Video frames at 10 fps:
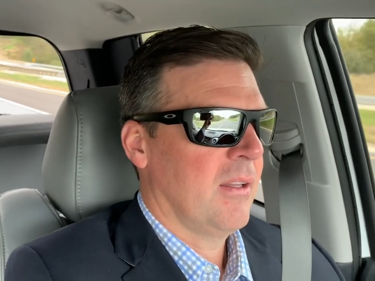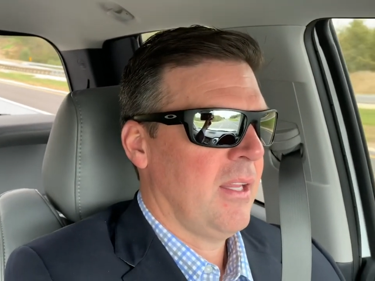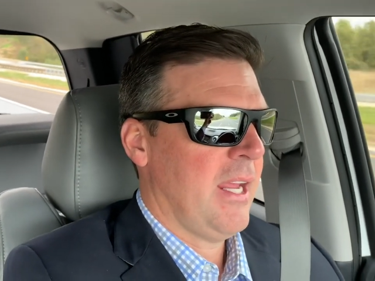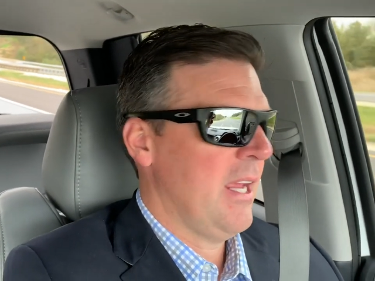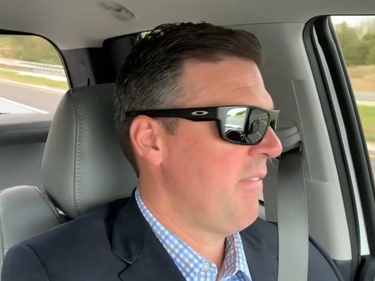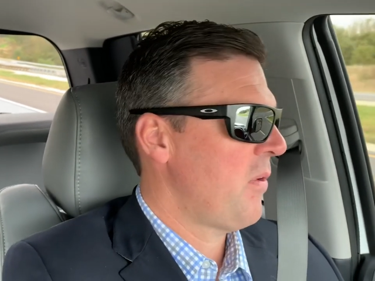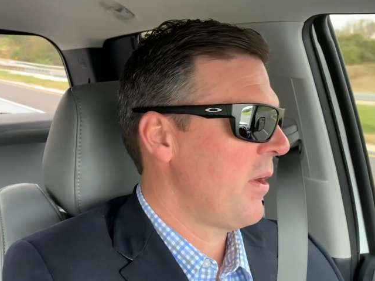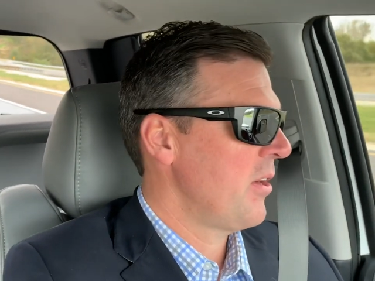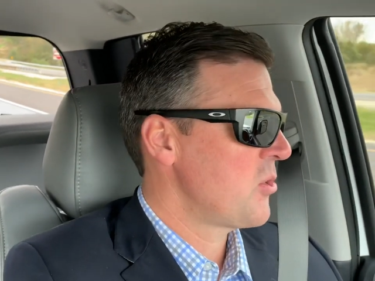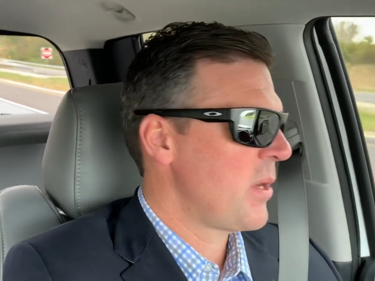and
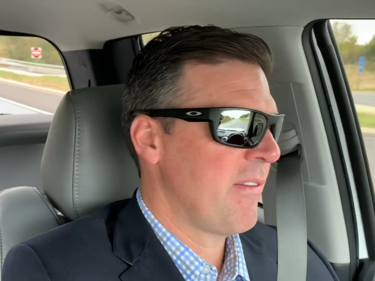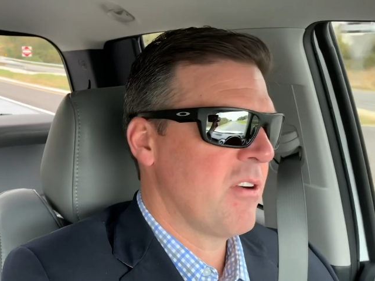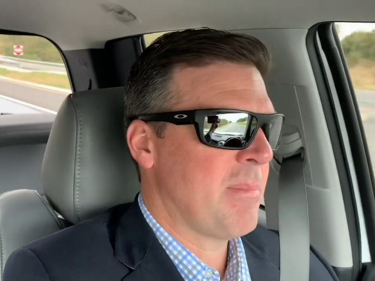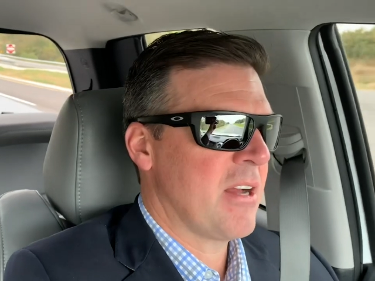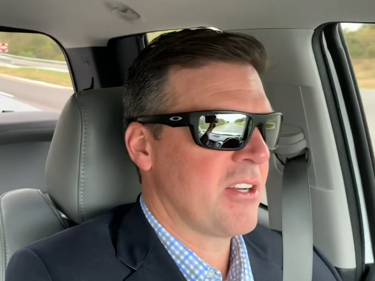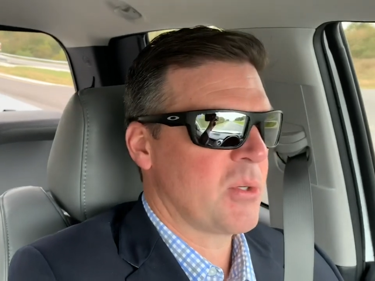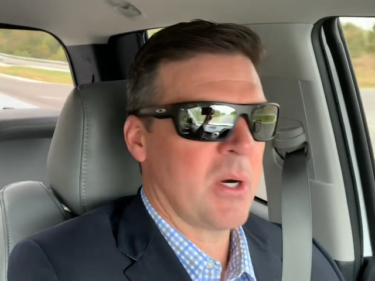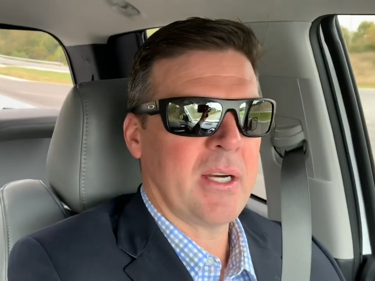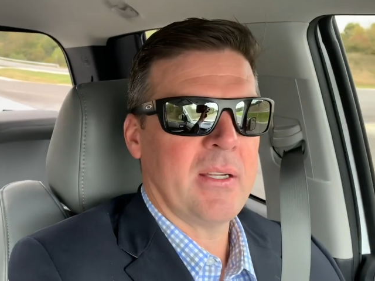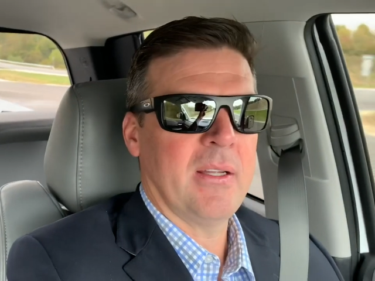420 foot pounds of
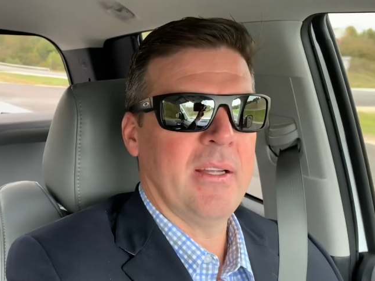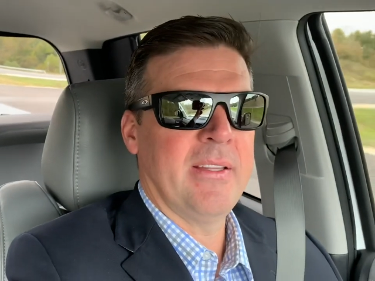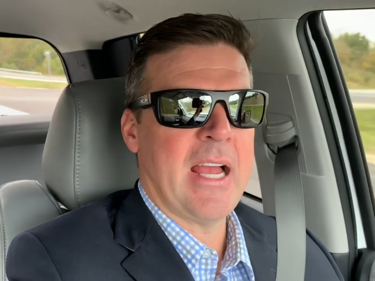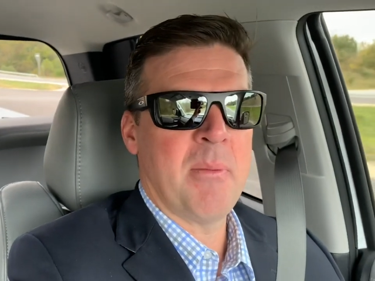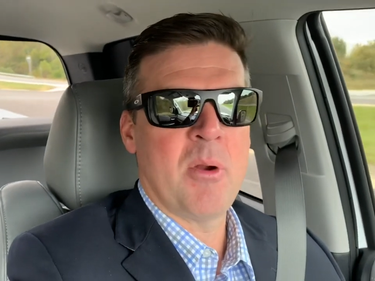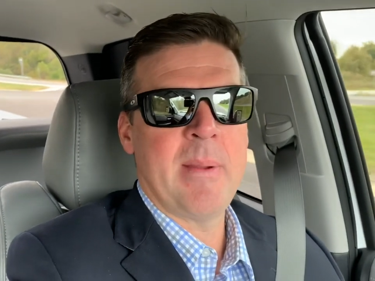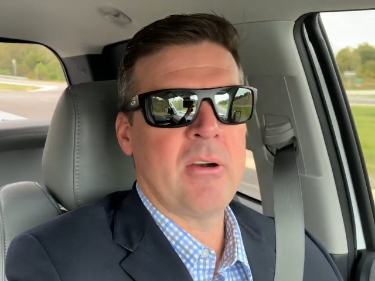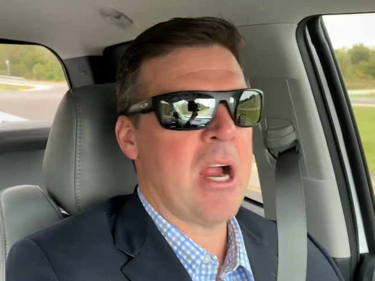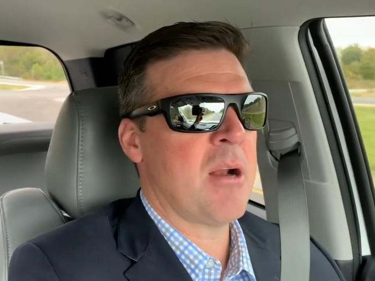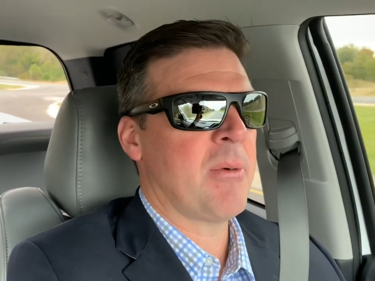torque, uh, that would be
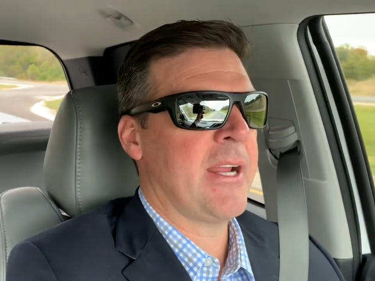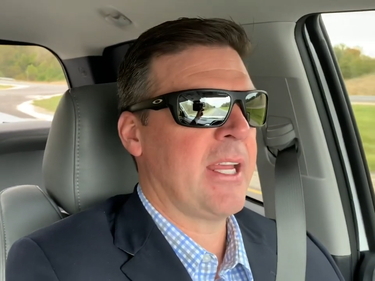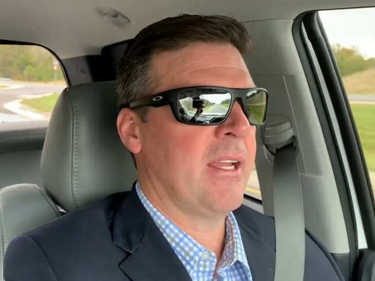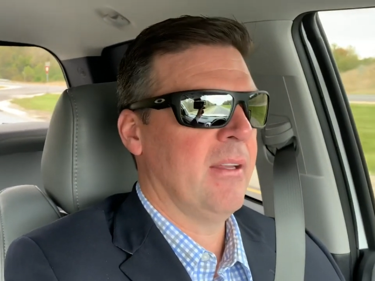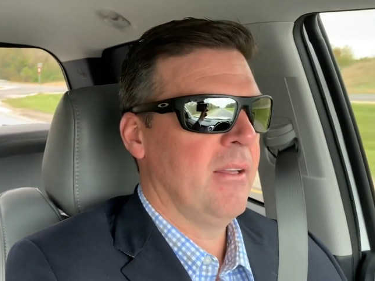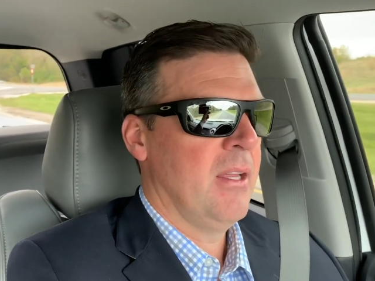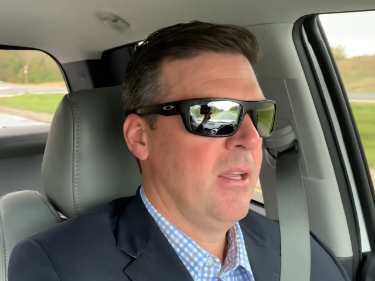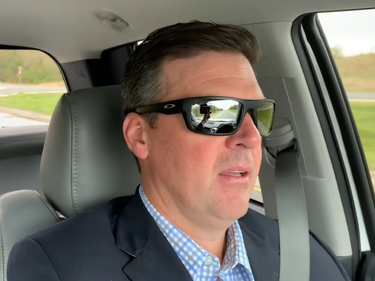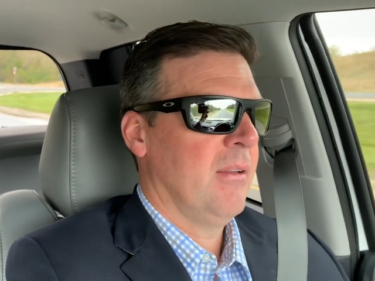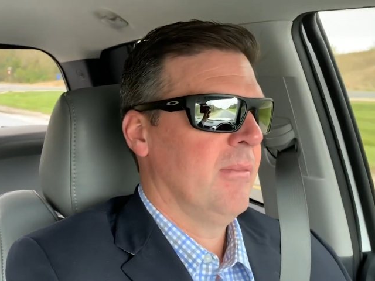groundbreaking.
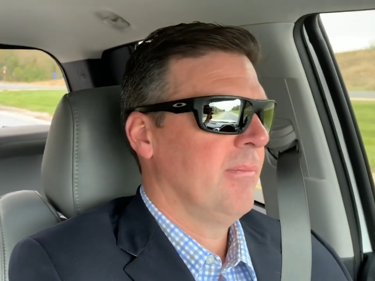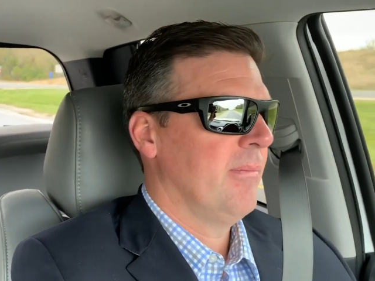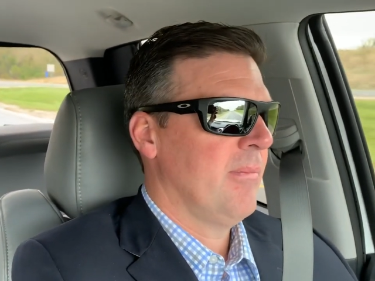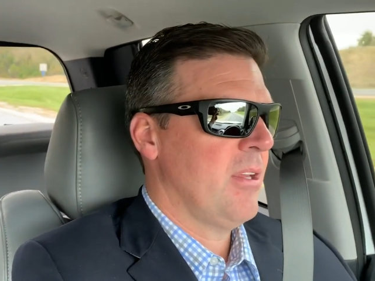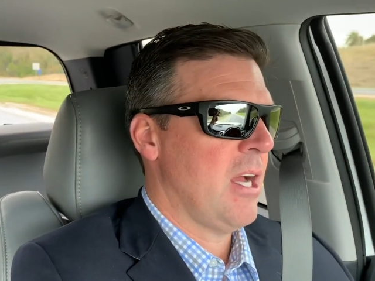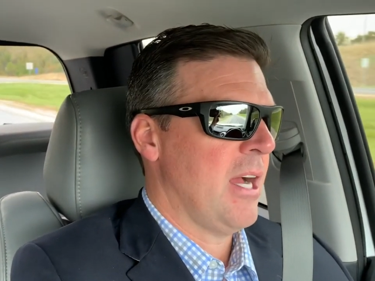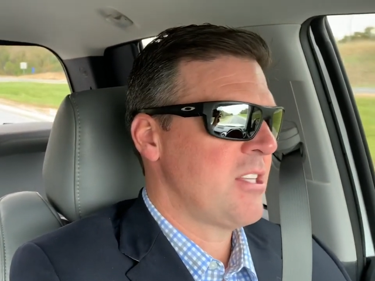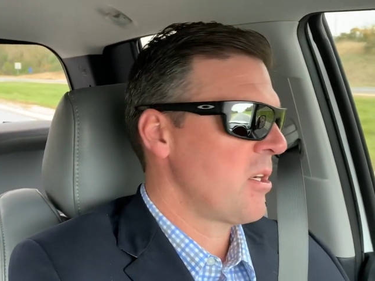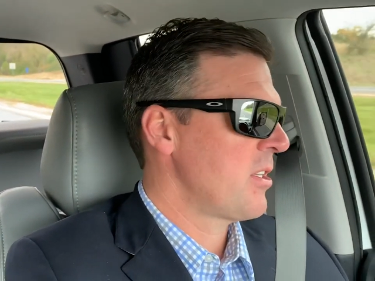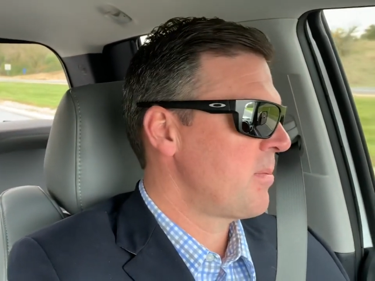Uh,
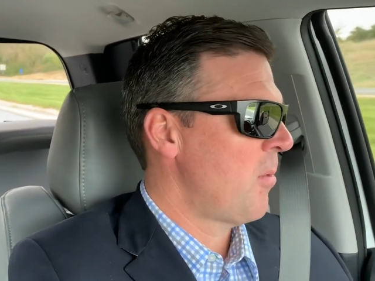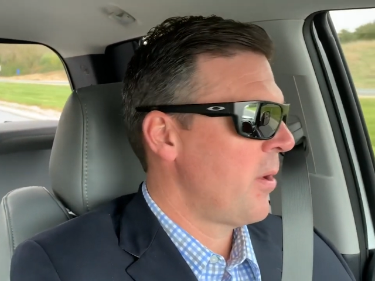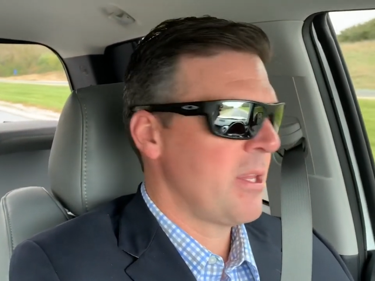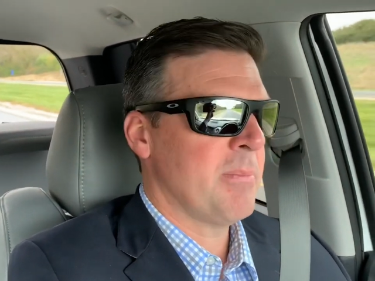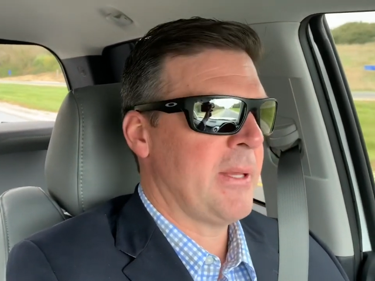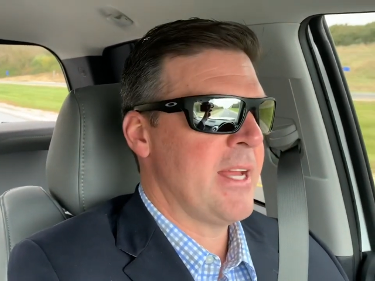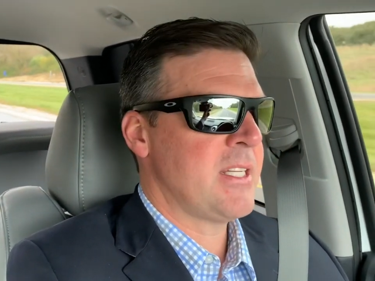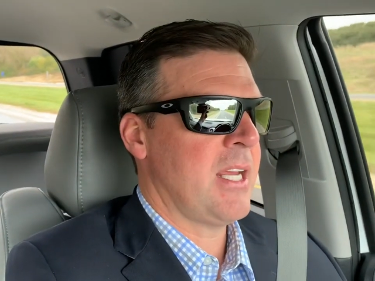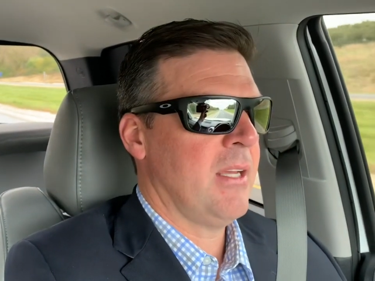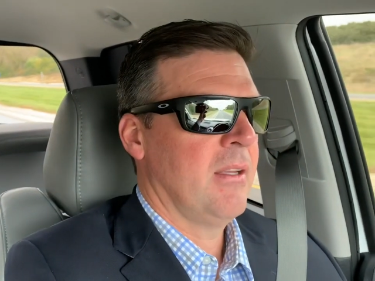so it's more than
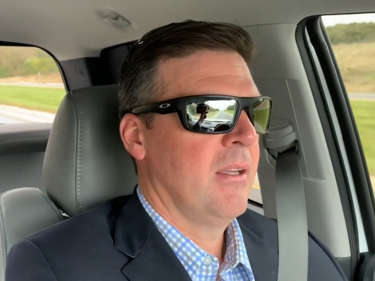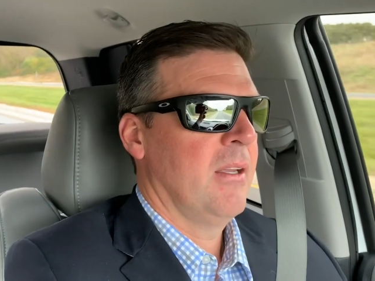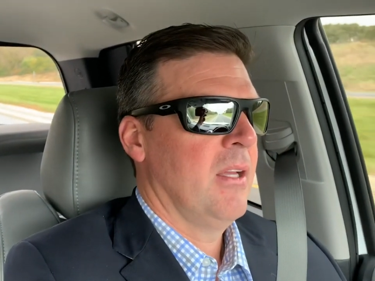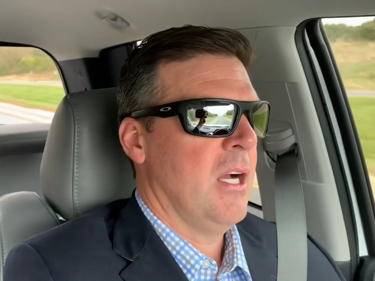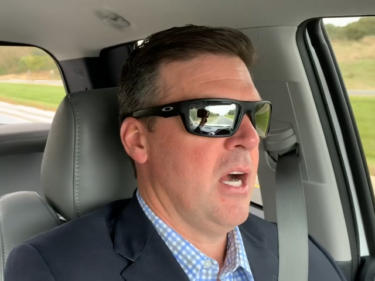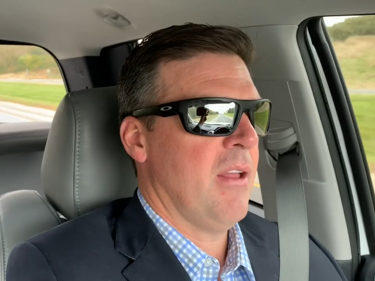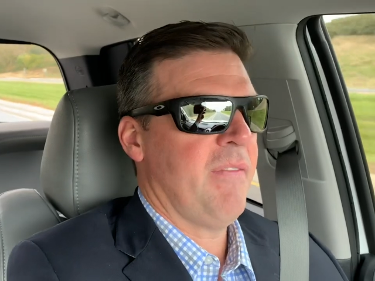plenty. Uh, the